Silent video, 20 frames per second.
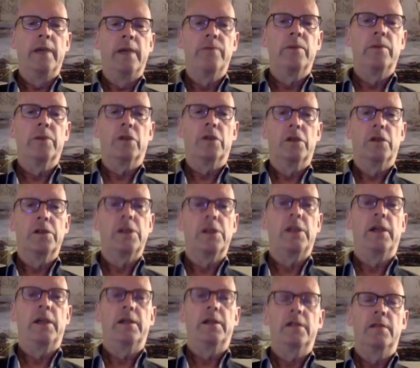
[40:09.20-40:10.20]
came from the
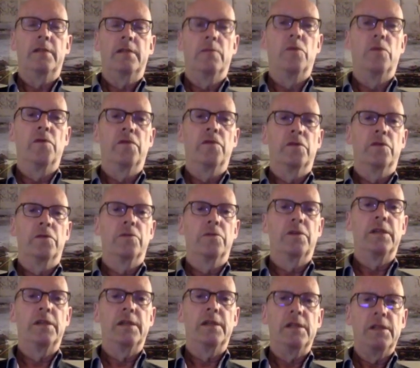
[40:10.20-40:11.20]
countryside and moved to
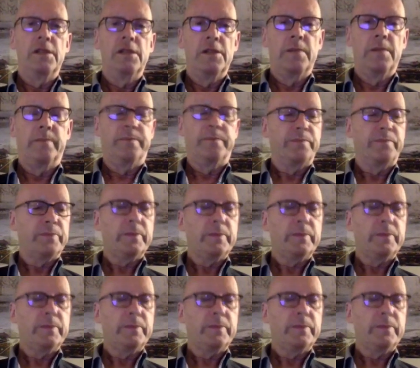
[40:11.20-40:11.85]
cities.